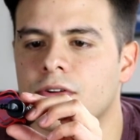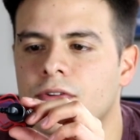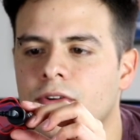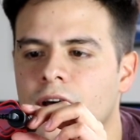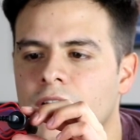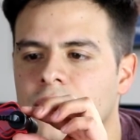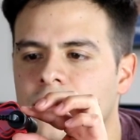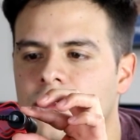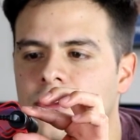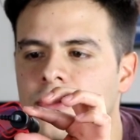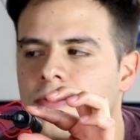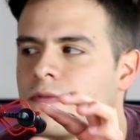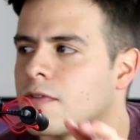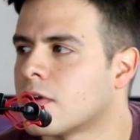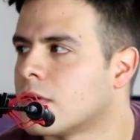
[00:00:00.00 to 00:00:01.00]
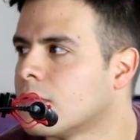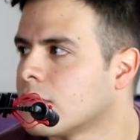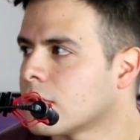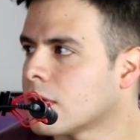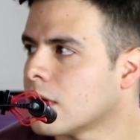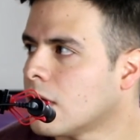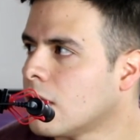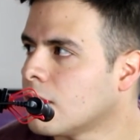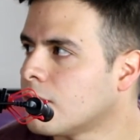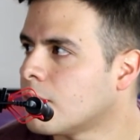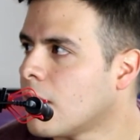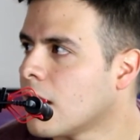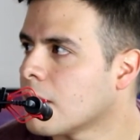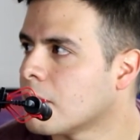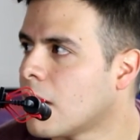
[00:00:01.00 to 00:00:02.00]
right here in front of
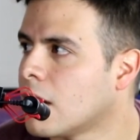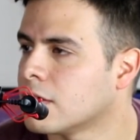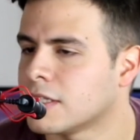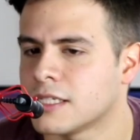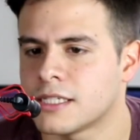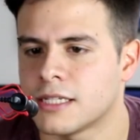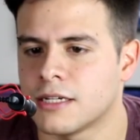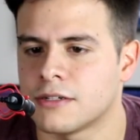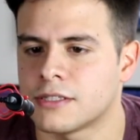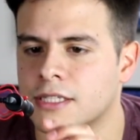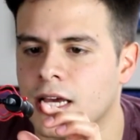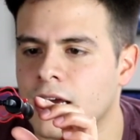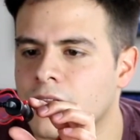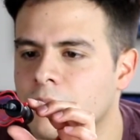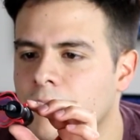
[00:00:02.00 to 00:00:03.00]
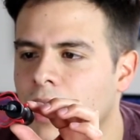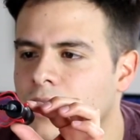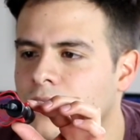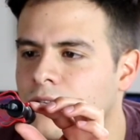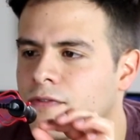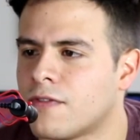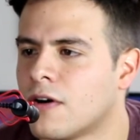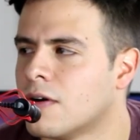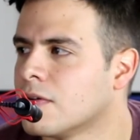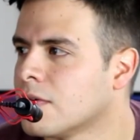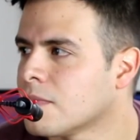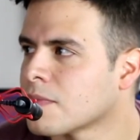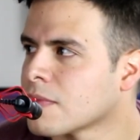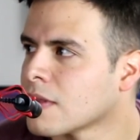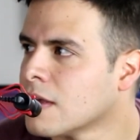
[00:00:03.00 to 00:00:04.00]
my mouth, this little tiny
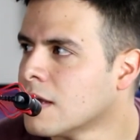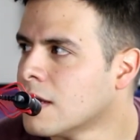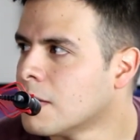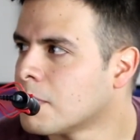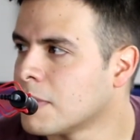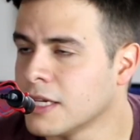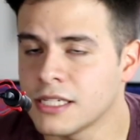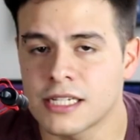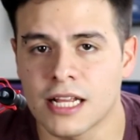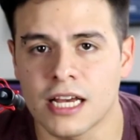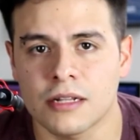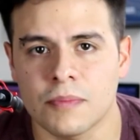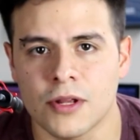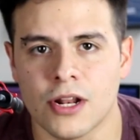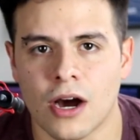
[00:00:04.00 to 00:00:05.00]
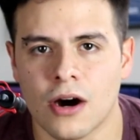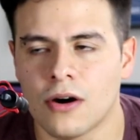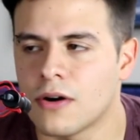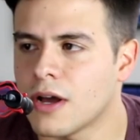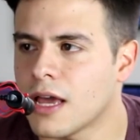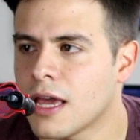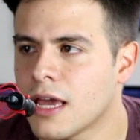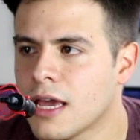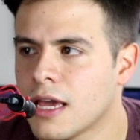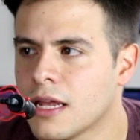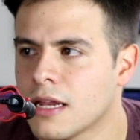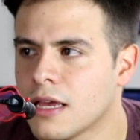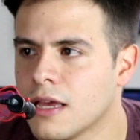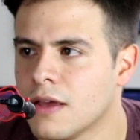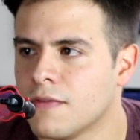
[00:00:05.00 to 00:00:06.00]
microphone, please let me know.
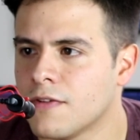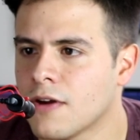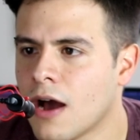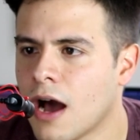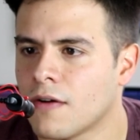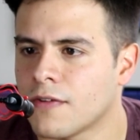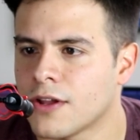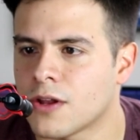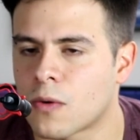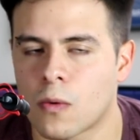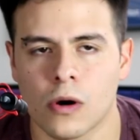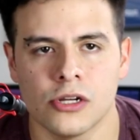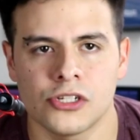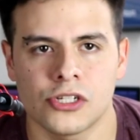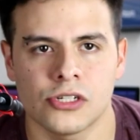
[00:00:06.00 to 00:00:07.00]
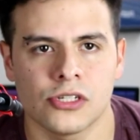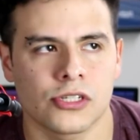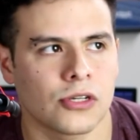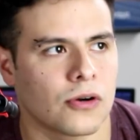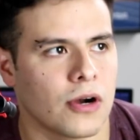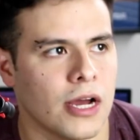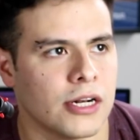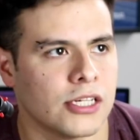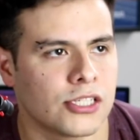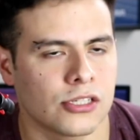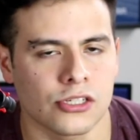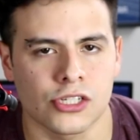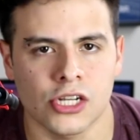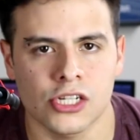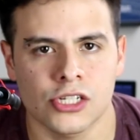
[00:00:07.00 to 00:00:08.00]
And if you have any questions or any
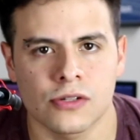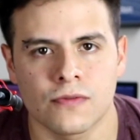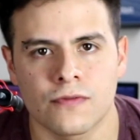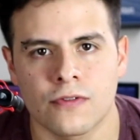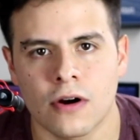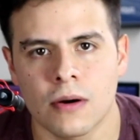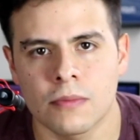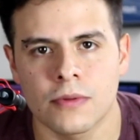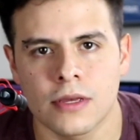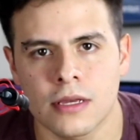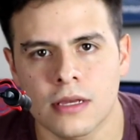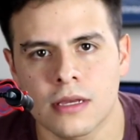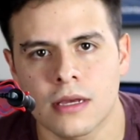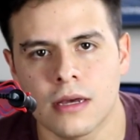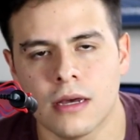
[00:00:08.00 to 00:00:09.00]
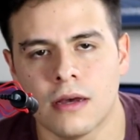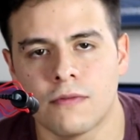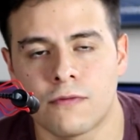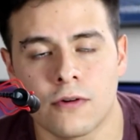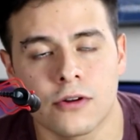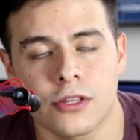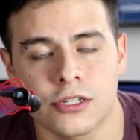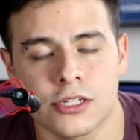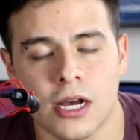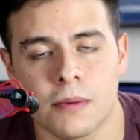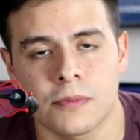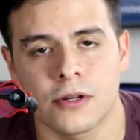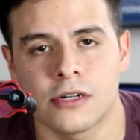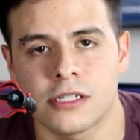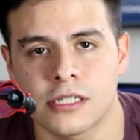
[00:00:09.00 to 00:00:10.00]
suggestion from for the
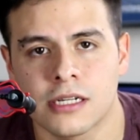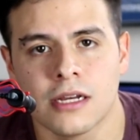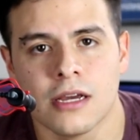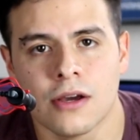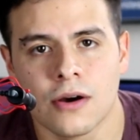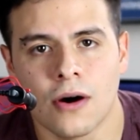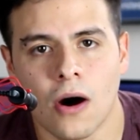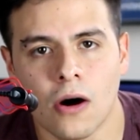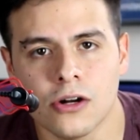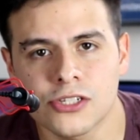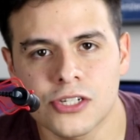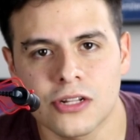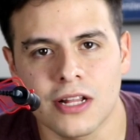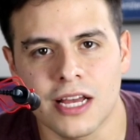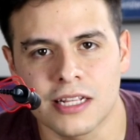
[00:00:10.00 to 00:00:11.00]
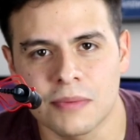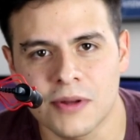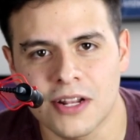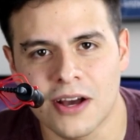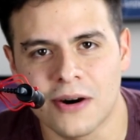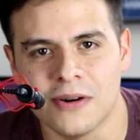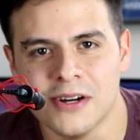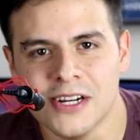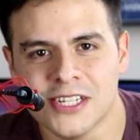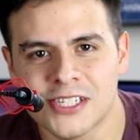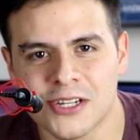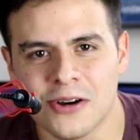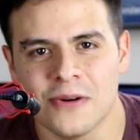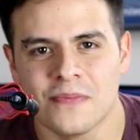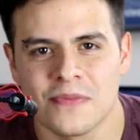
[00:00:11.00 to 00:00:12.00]
chapters, also let me know.
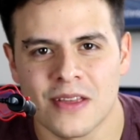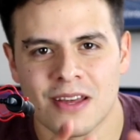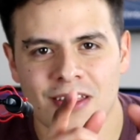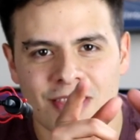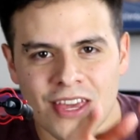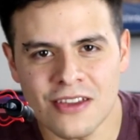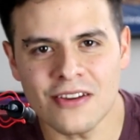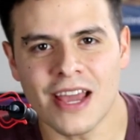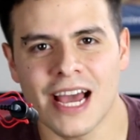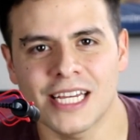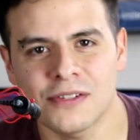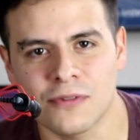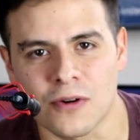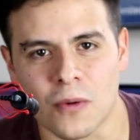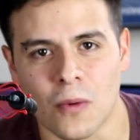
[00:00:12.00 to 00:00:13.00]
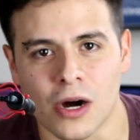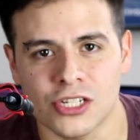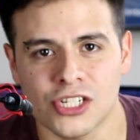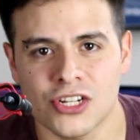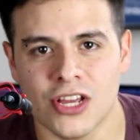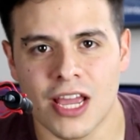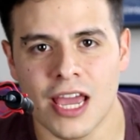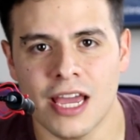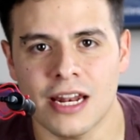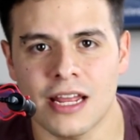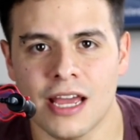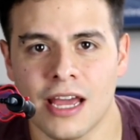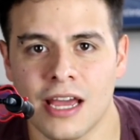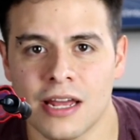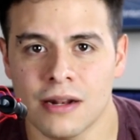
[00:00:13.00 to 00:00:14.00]
So thank you guys for watching
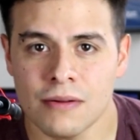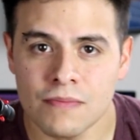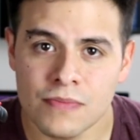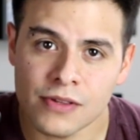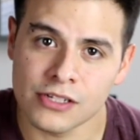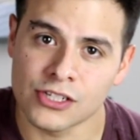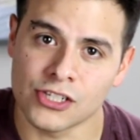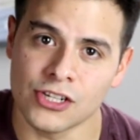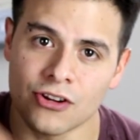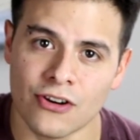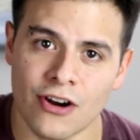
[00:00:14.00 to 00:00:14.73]
again, and see you